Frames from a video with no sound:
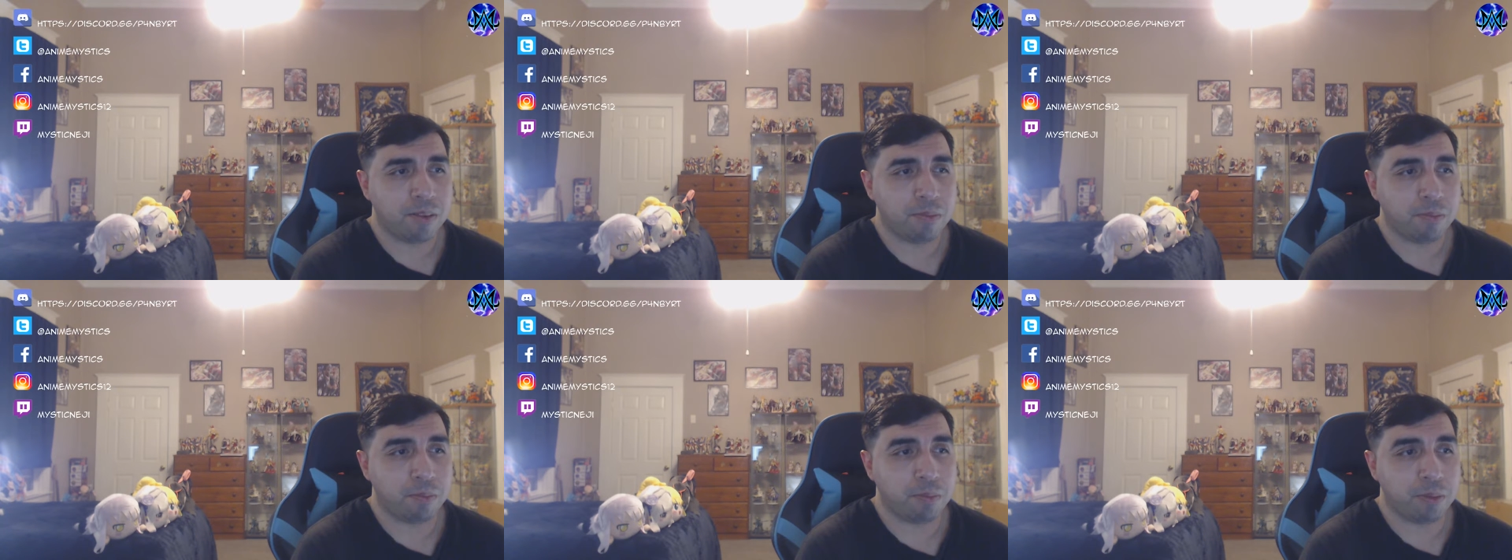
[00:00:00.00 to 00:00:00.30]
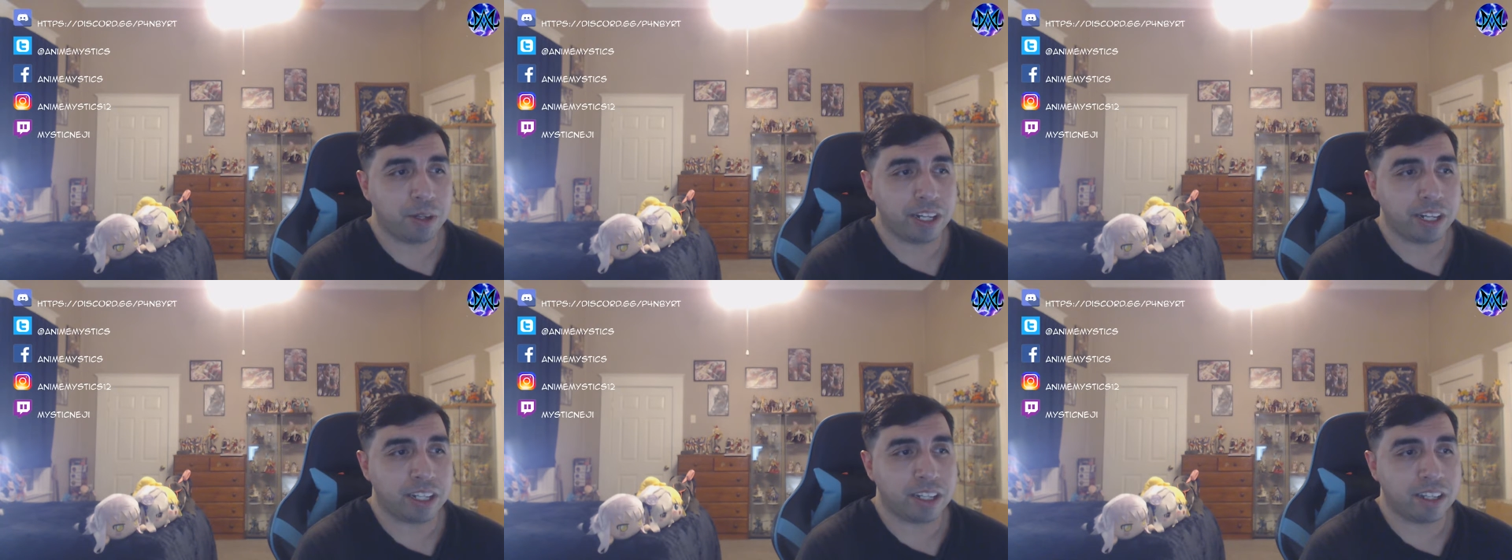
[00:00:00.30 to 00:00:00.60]

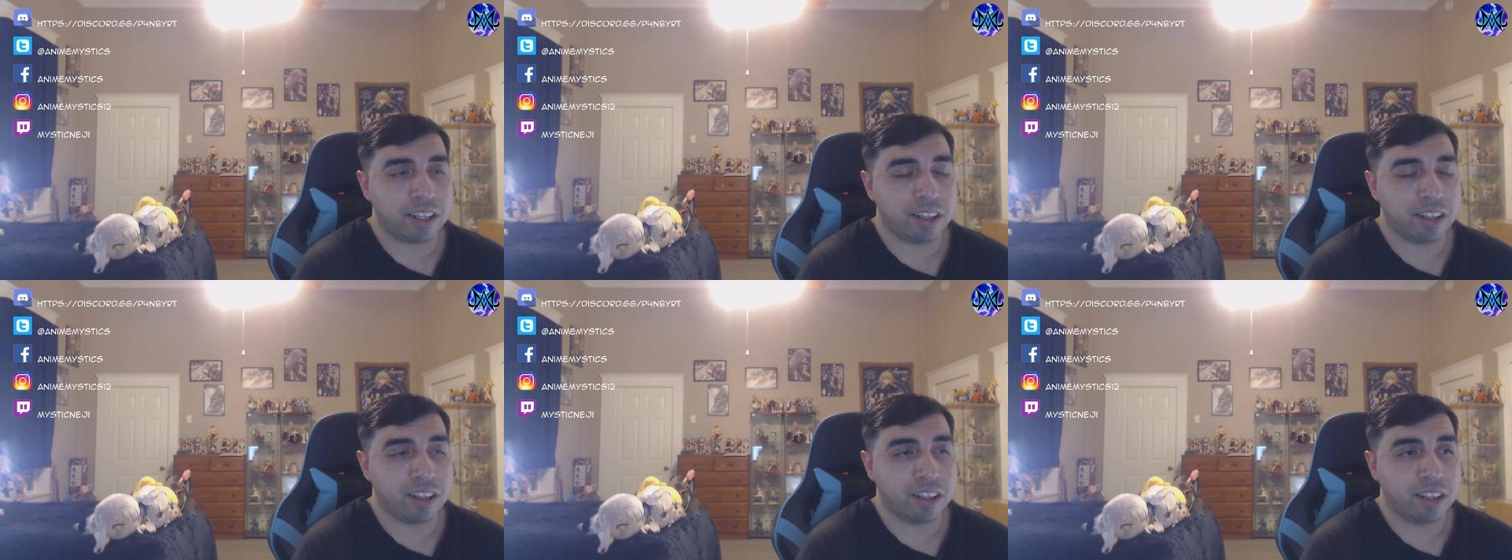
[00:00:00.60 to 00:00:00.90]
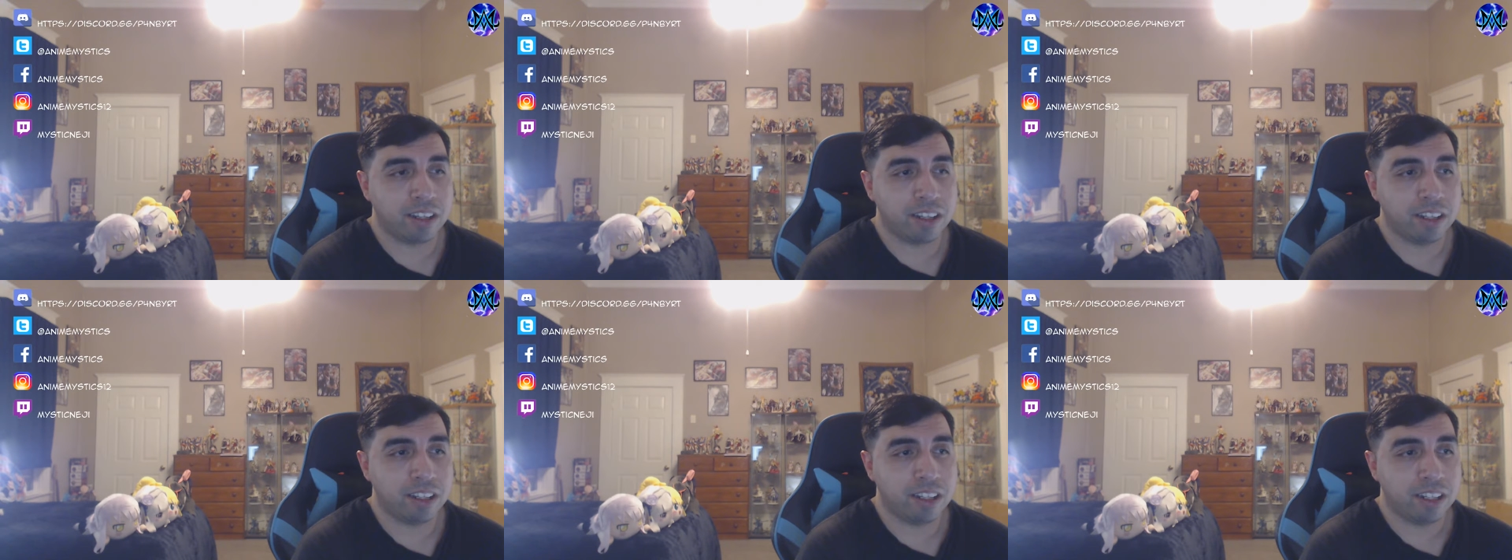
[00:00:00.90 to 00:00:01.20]
but
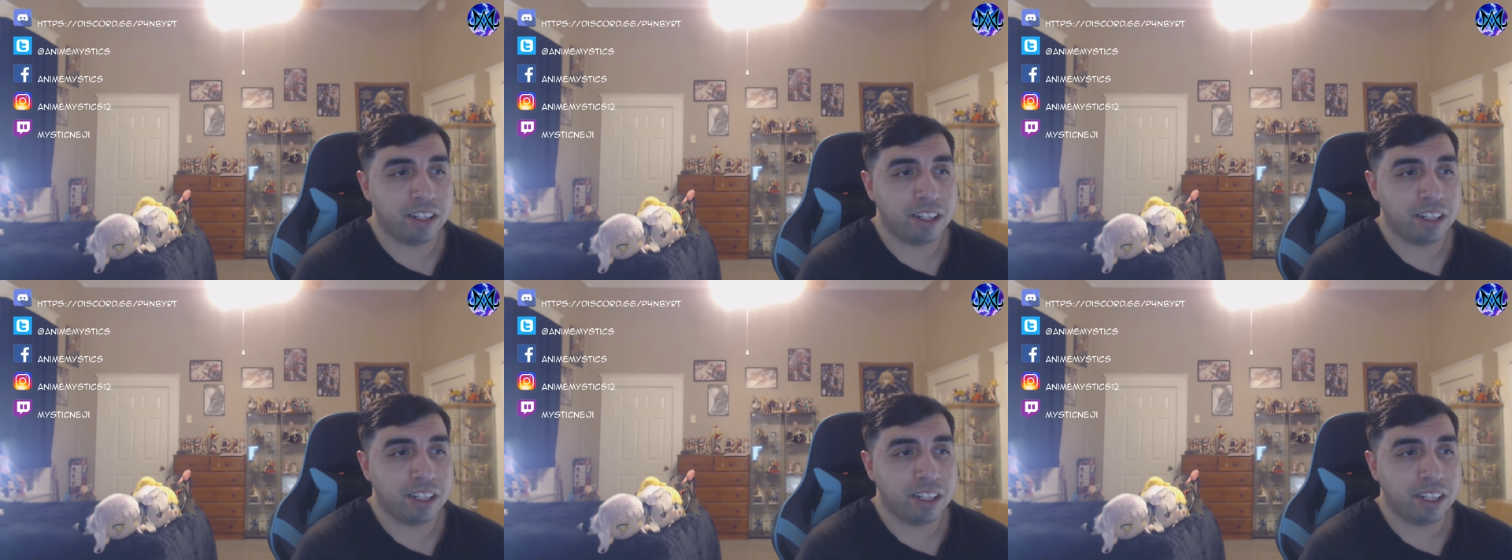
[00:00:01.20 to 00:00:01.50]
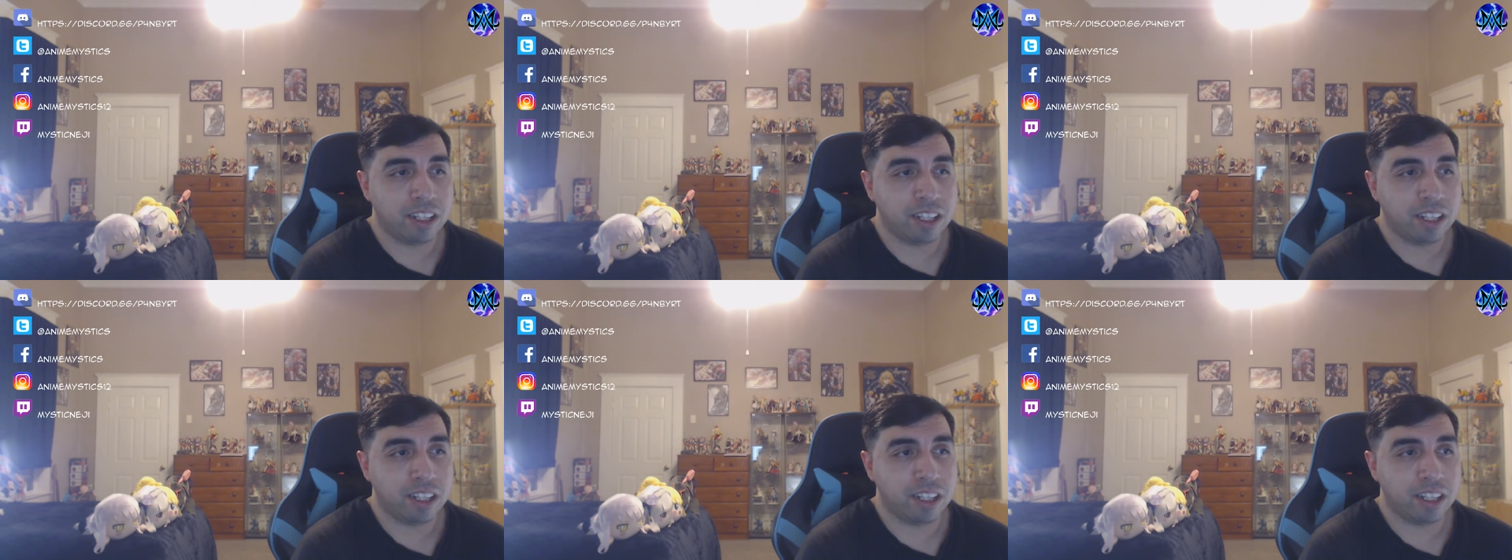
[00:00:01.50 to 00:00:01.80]

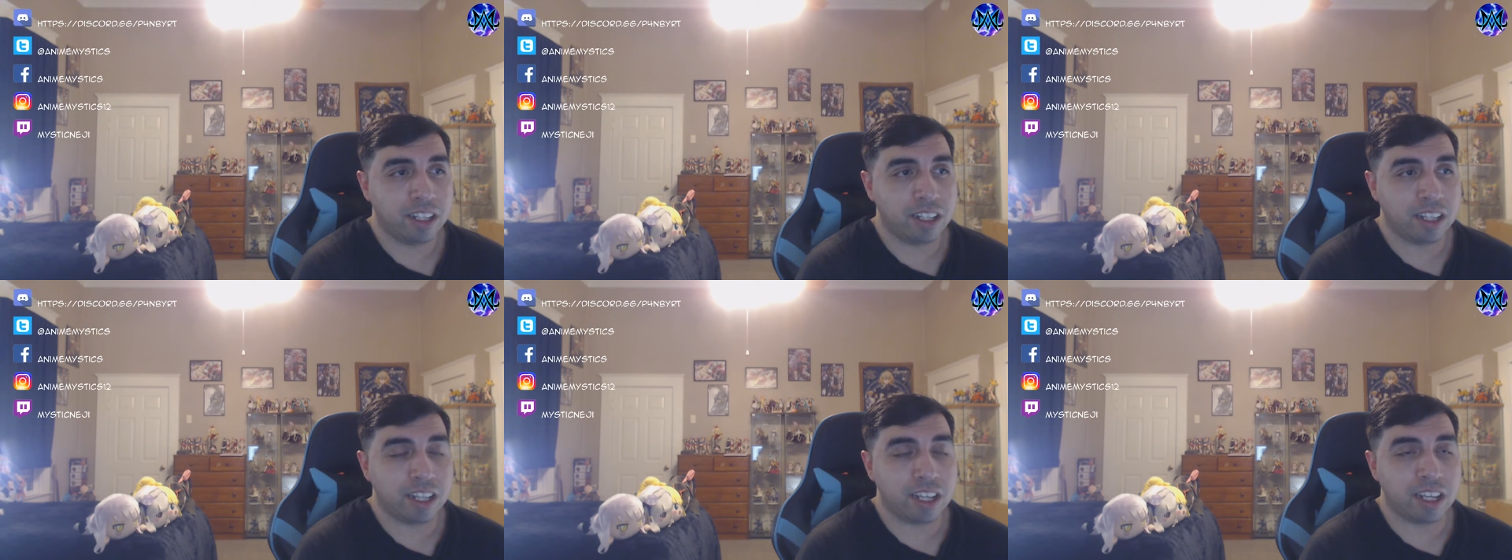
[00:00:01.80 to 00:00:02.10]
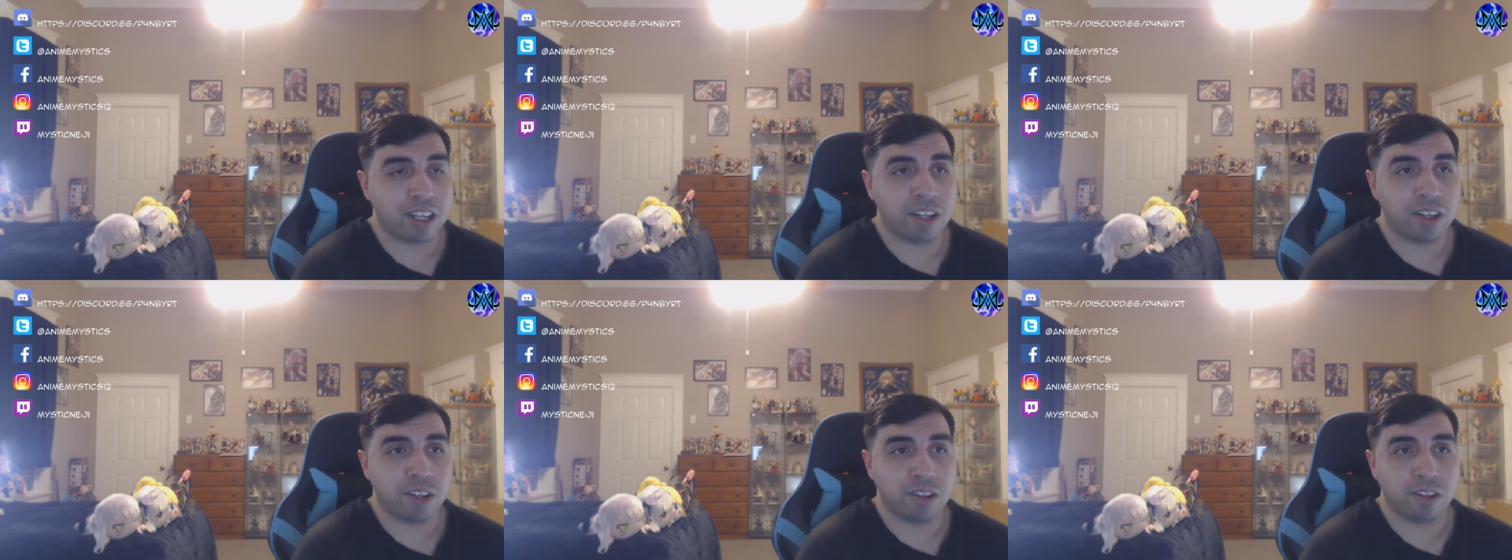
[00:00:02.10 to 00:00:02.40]

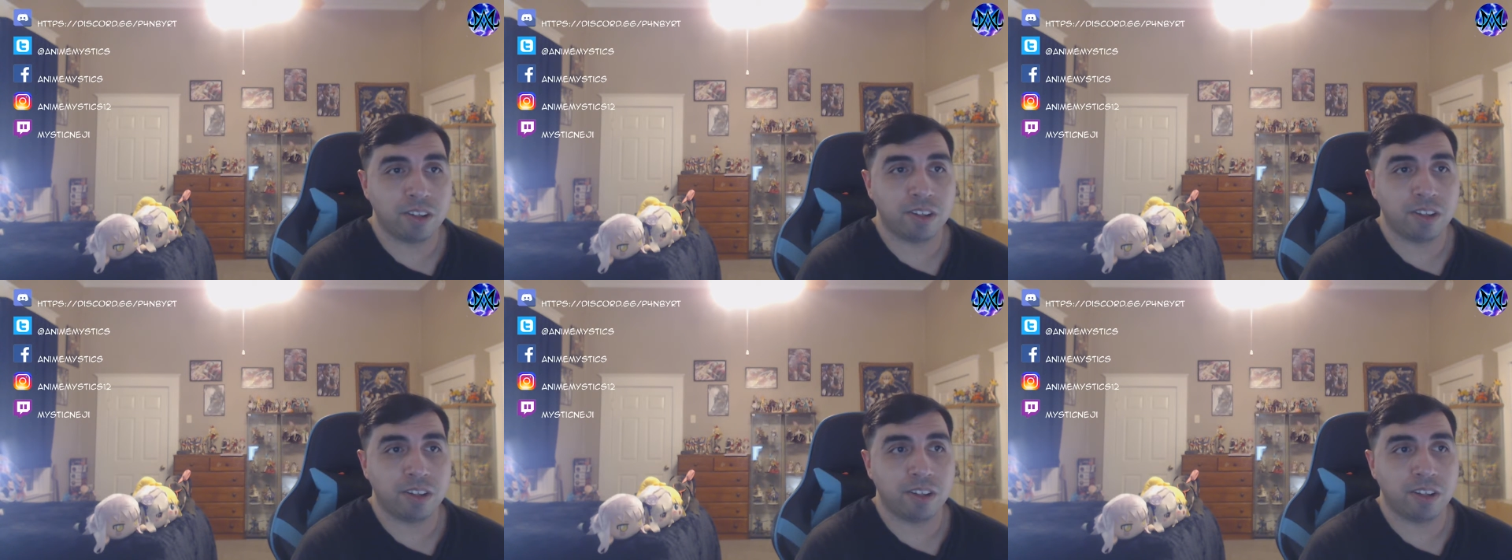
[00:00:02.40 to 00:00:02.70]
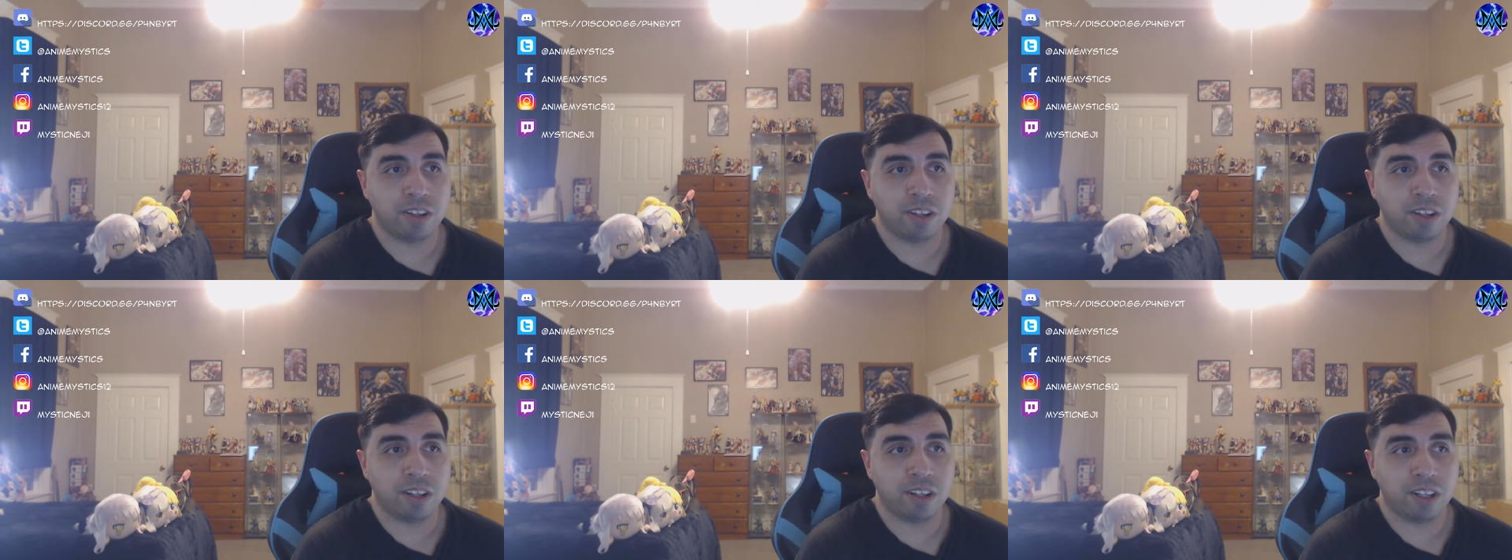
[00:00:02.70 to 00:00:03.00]
the
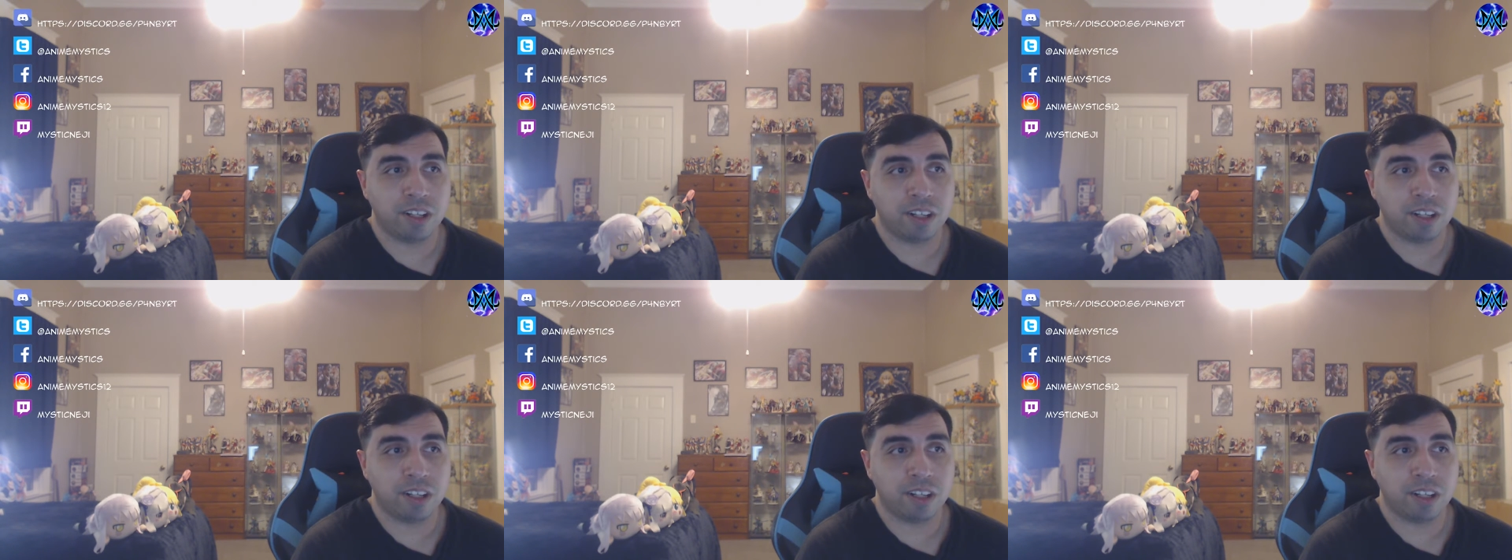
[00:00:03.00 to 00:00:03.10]
other